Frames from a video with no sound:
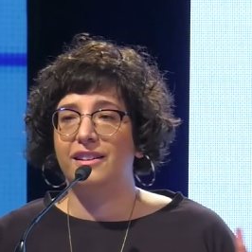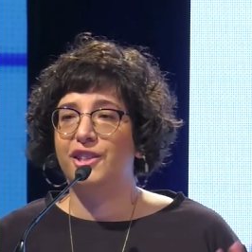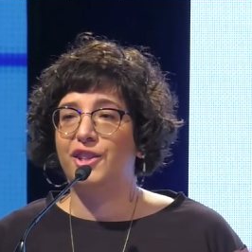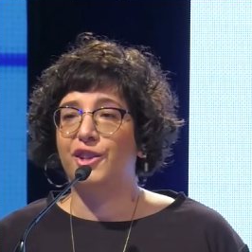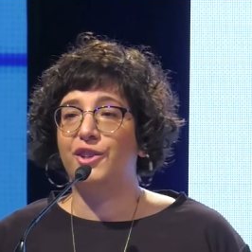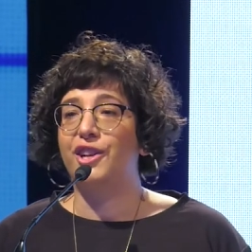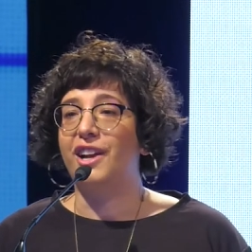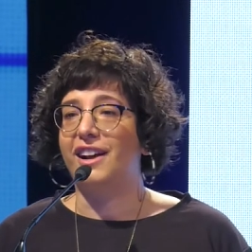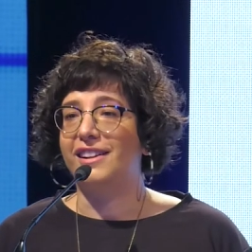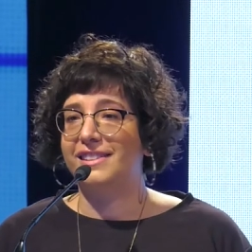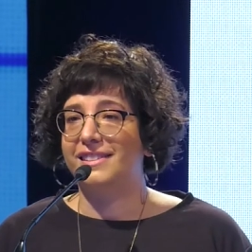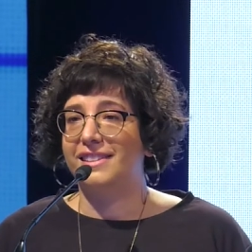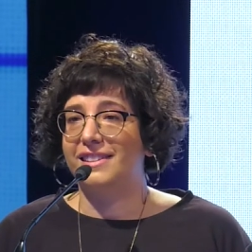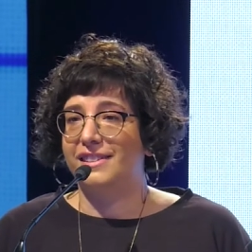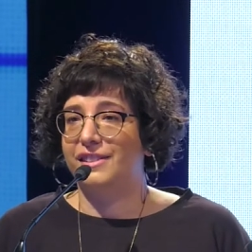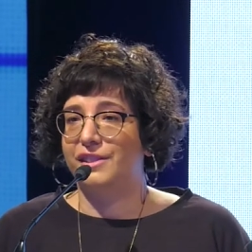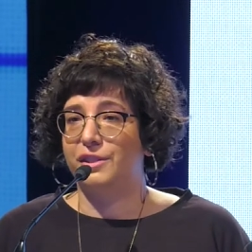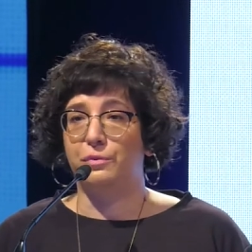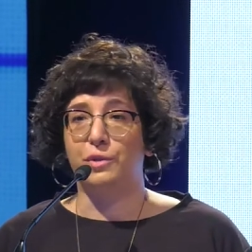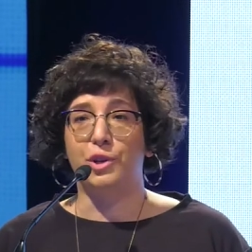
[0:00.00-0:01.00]

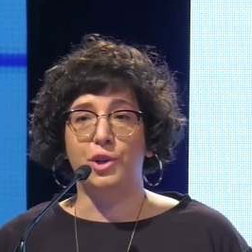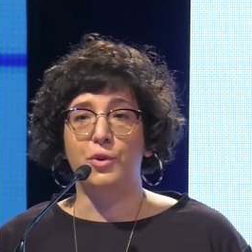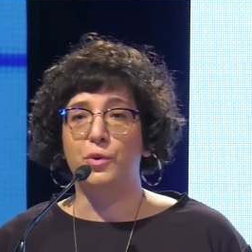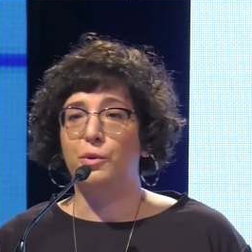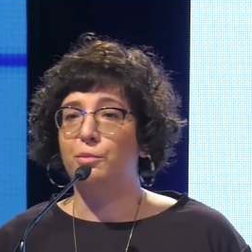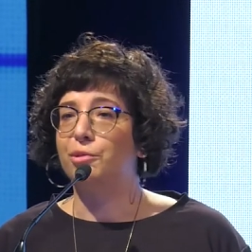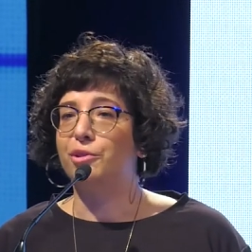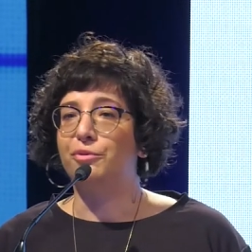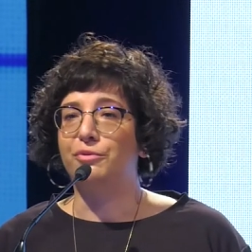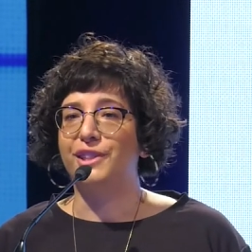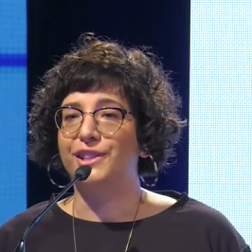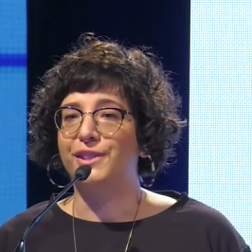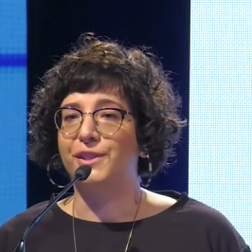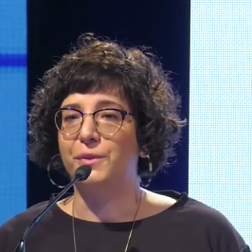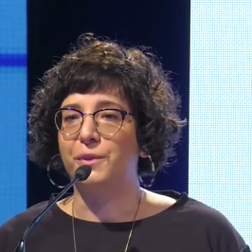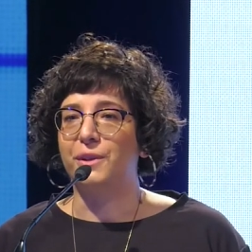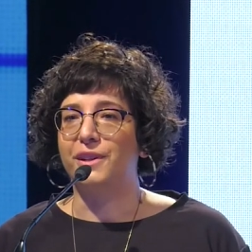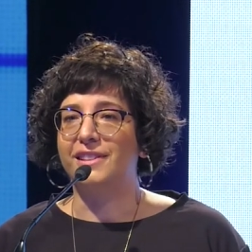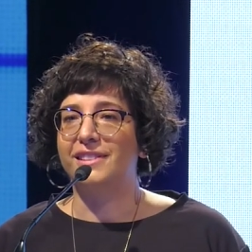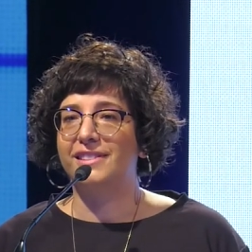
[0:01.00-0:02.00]
Curiosity is a renewable
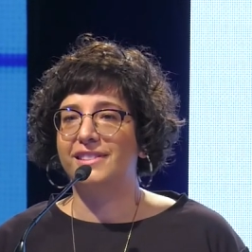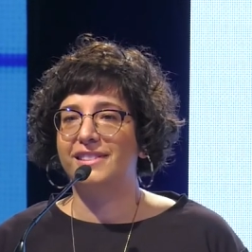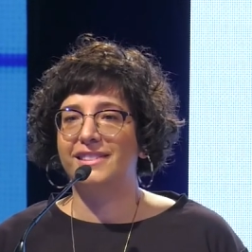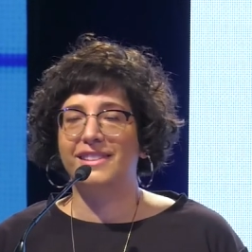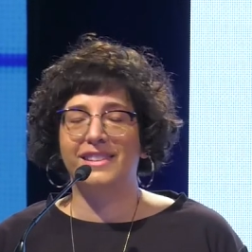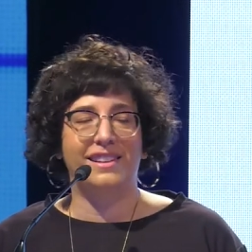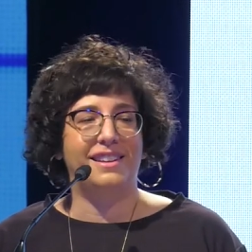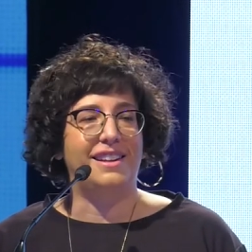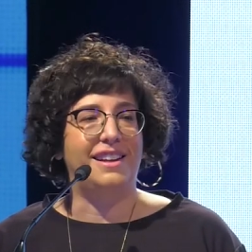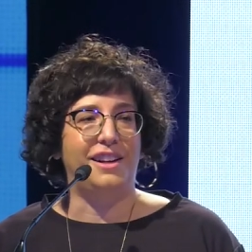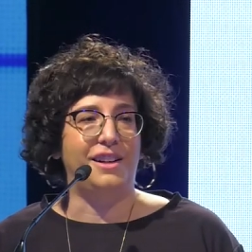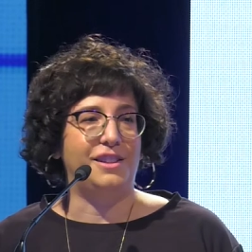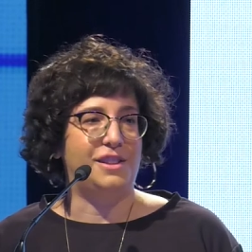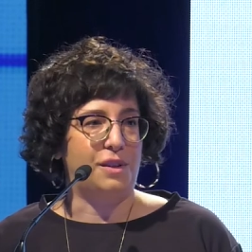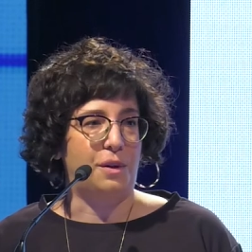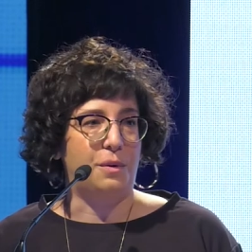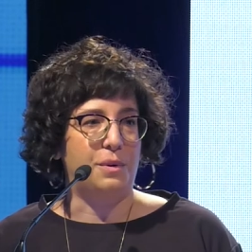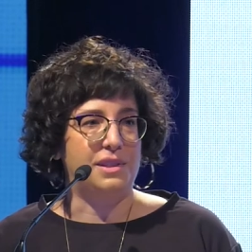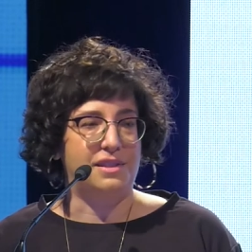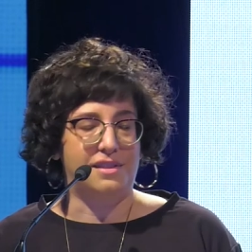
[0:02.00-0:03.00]
resource, and
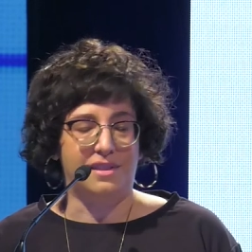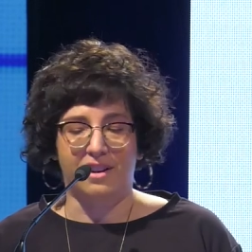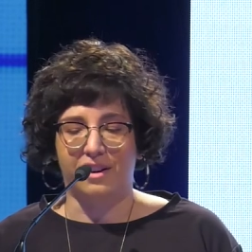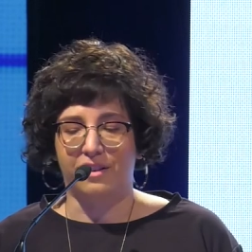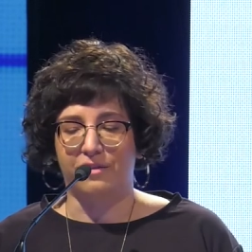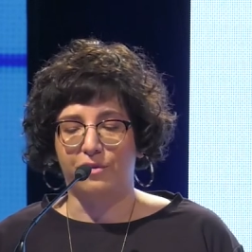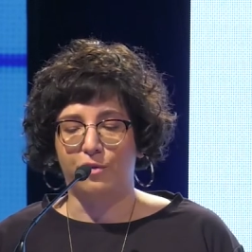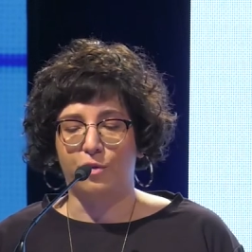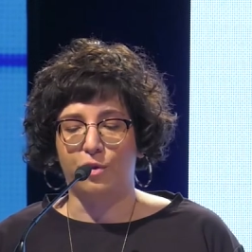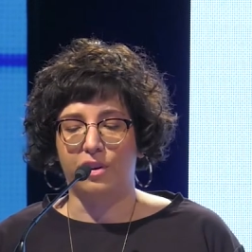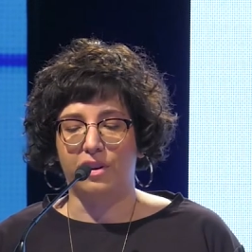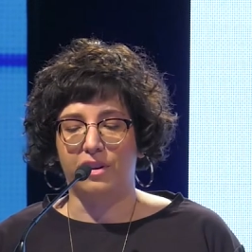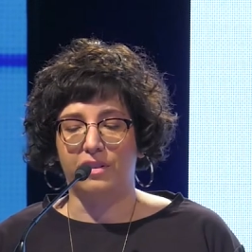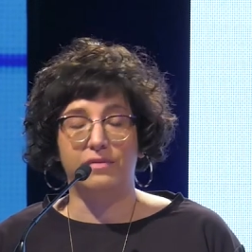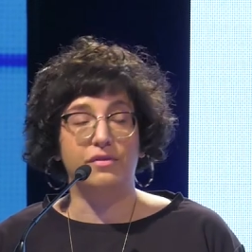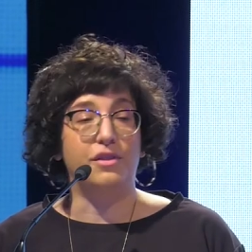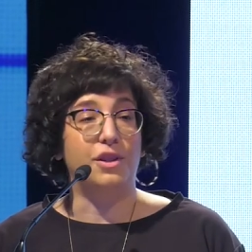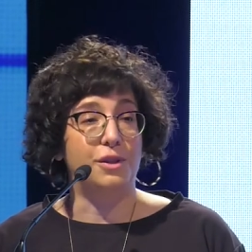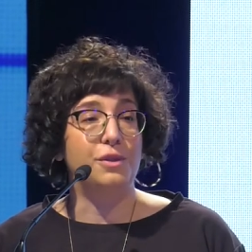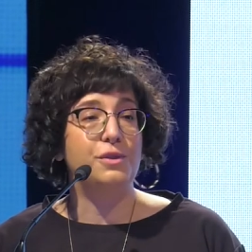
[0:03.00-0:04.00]
it's always there for
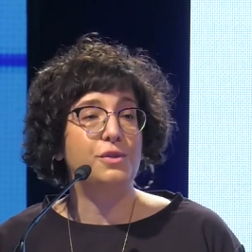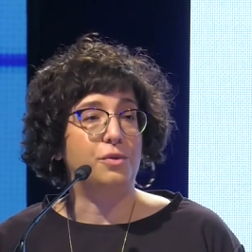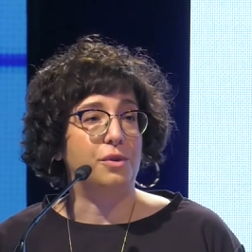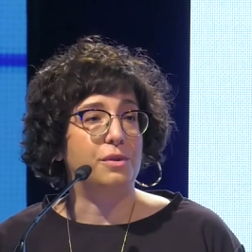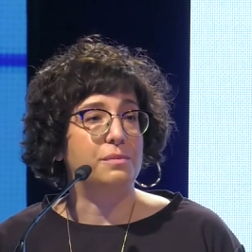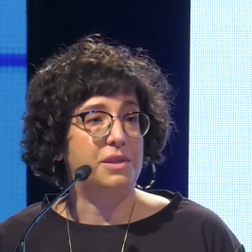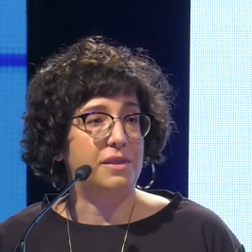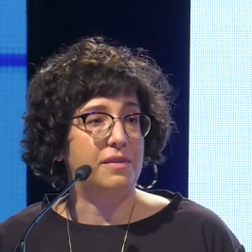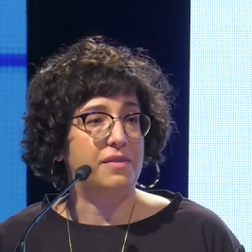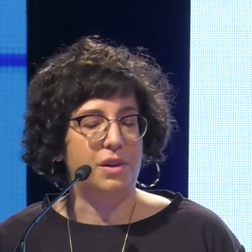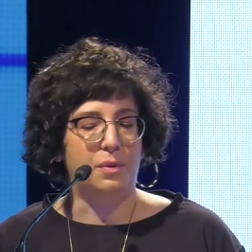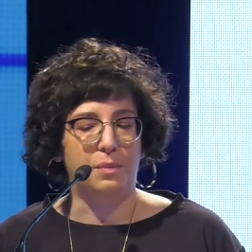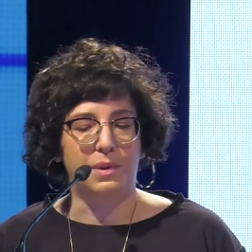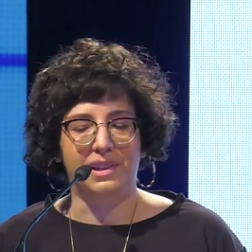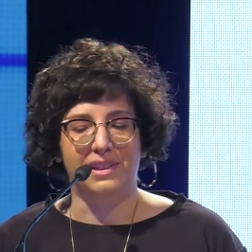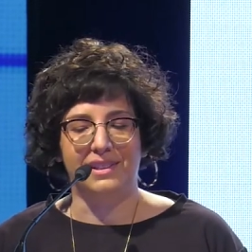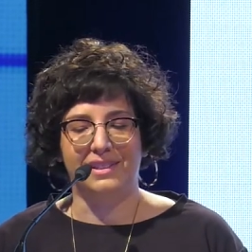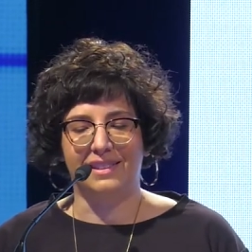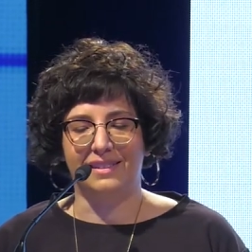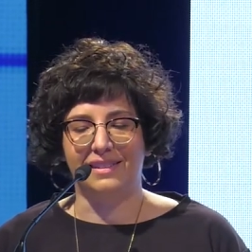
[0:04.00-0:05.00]
the newsrooms if they're
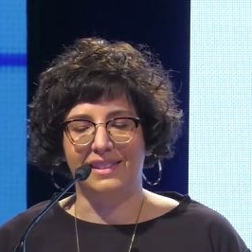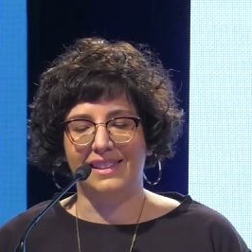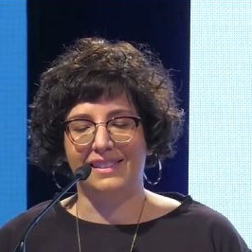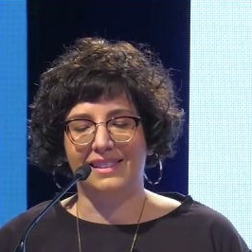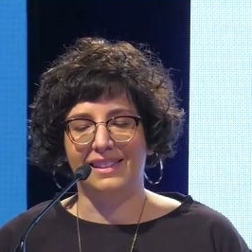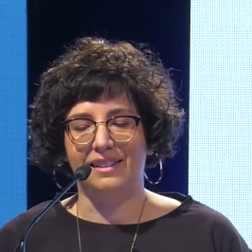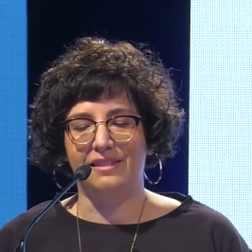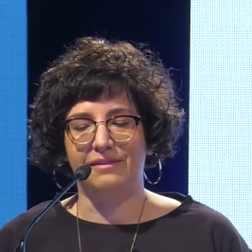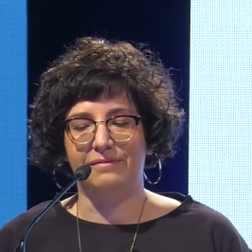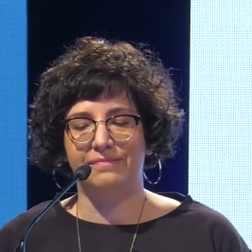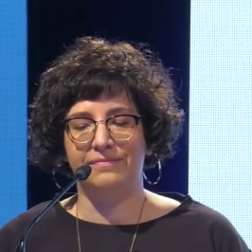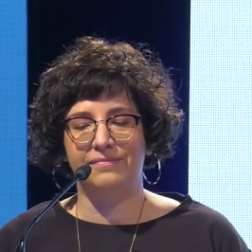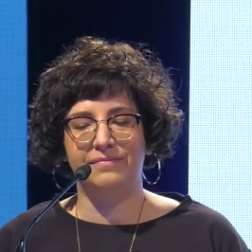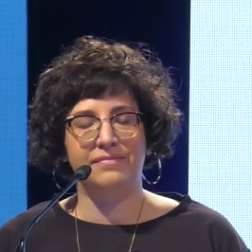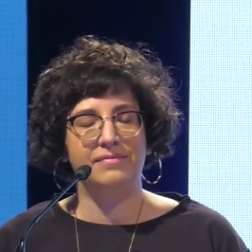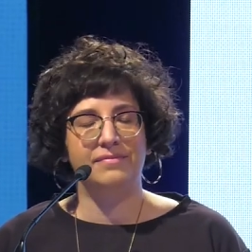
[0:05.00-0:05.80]
willing to listen.